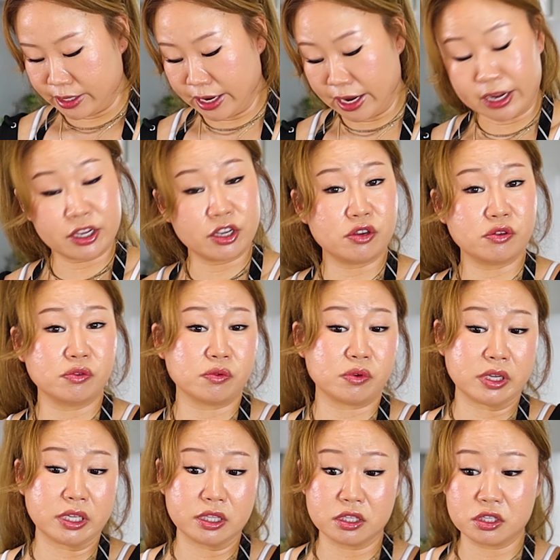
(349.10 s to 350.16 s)
Yeah, you
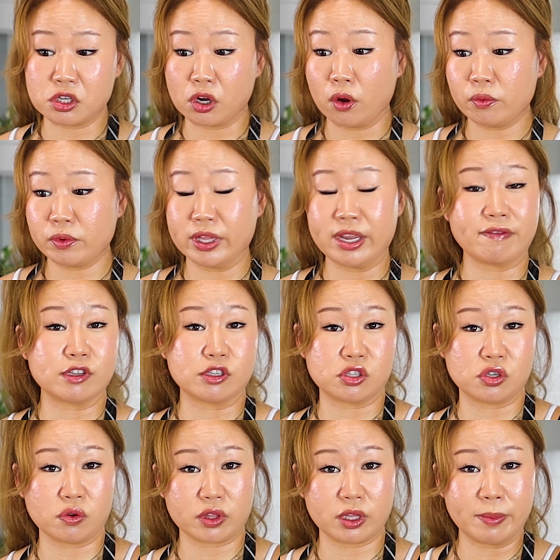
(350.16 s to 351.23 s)
don't really have to
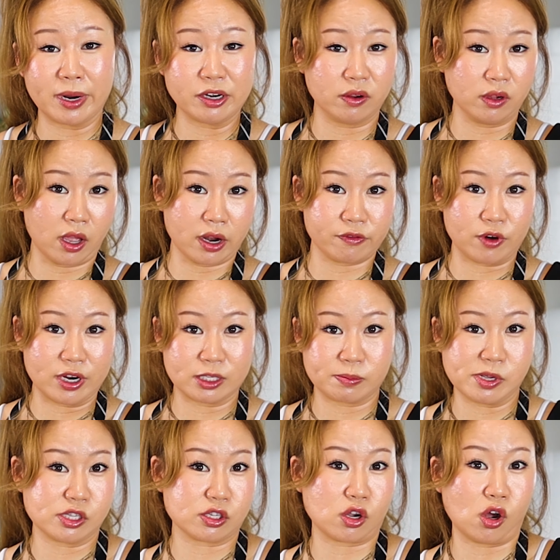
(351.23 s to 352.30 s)
soak them. I know a lot of
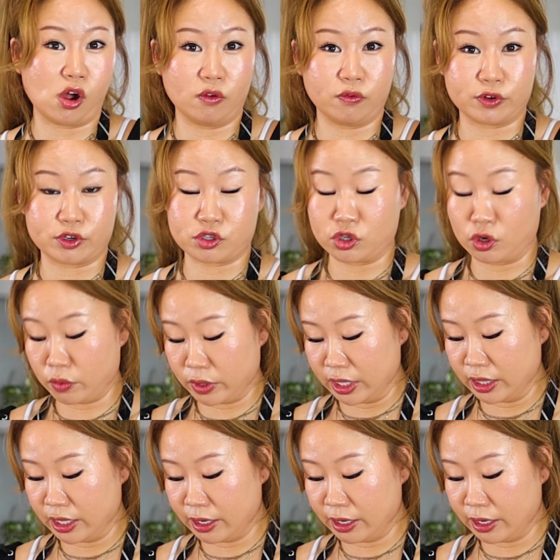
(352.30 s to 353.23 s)
recipes call for soaking